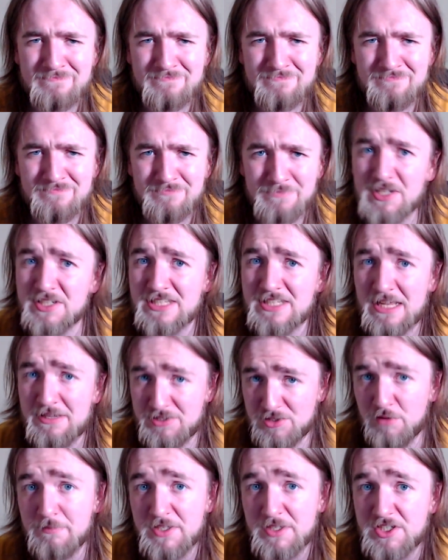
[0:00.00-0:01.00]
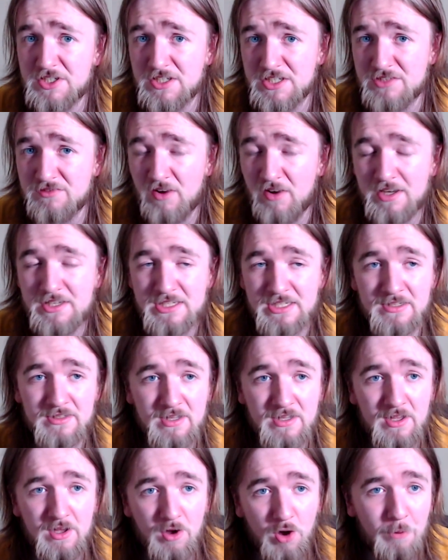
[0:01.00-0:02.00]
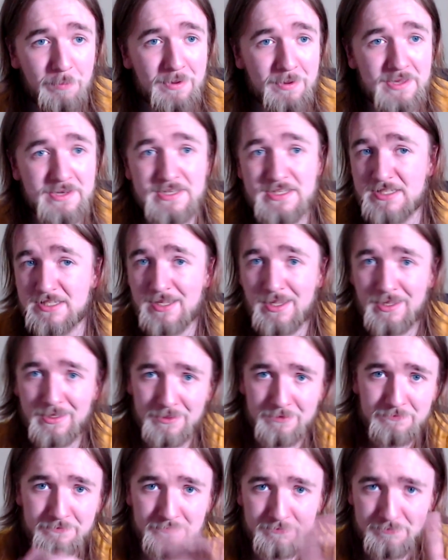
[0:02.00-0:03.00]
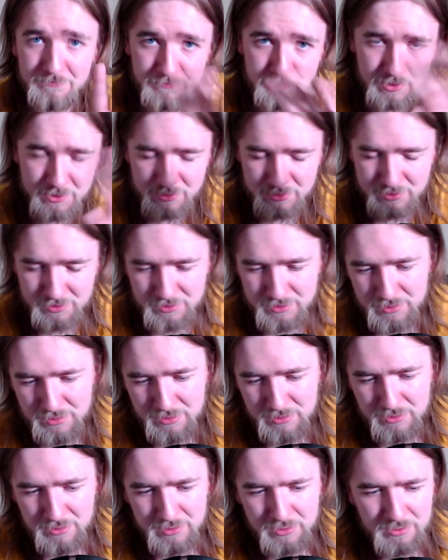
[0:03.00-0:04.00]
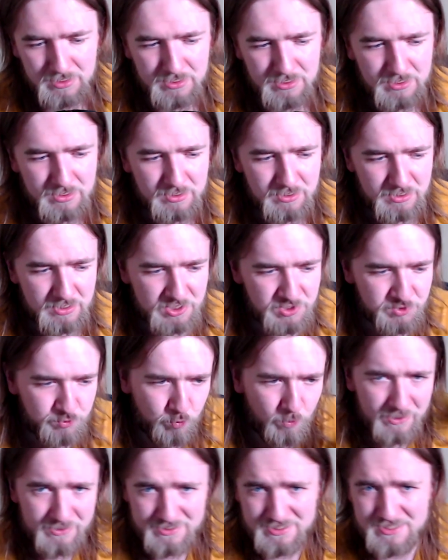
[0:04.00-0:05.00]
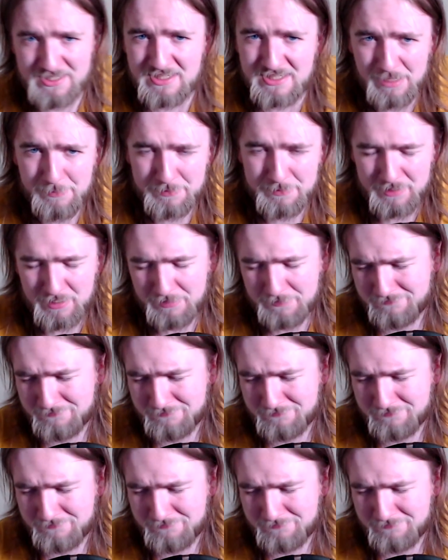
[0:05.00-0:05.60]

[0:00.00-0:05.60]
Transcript: because now Scott Mitchell is writing op-eds saying this is why this is happening.